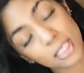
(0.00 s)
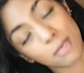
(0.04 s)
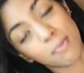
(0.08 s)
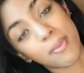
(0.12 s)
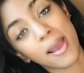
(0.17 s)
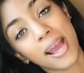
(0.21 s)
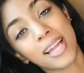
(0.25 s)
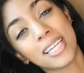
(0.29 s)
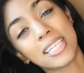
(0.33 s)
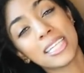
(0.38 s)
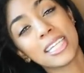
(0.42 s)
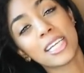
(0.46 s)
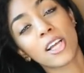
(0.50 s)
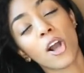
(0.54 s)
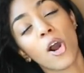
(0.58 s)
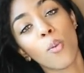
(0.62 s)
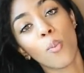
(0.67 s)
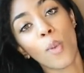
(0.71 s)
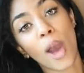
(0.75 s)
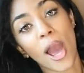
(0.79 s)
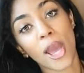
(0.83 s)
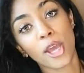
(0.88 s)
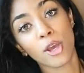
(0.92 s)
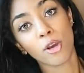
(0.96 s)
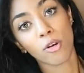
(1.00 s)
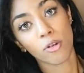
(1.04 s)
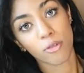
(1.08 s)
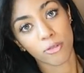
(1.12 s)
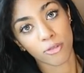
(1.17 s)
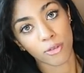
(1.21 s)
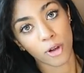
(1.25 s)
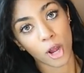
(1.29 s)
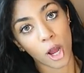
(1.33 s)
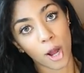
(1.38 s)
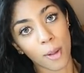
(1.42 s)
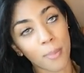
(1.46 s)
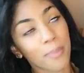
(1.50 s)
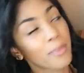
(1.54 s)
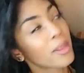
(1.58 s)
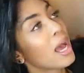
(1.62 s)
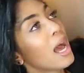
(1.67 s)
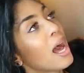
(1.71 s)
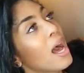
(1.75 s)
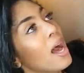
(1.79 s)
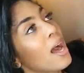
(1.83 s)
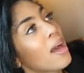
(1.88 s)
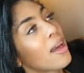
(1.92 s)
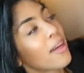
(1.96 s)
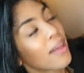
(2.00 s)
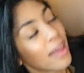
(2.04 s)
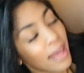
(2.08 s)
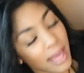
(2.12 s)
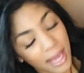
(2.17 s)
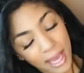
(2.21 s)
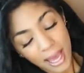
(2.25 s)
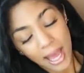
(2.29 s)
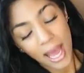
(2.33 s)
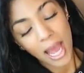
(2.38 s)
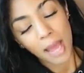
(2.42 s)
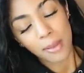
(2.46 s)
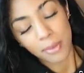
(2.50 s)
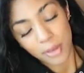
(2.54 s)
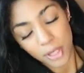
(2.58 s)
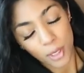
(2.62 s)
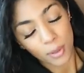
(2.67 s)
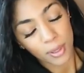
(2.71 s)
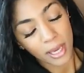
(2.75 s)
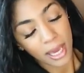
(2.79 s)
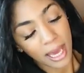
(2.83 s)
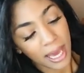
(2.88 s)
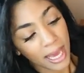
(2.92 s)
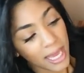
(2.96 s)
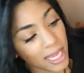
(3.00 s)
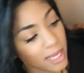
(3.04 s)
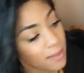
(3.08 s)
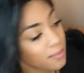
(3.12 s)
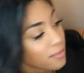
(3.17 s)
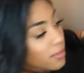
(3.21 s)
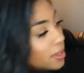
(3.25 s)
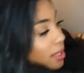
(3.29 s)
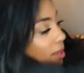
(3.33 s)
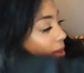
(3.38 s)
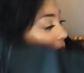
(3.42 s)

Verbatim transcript: depending on where you're from, and the UK,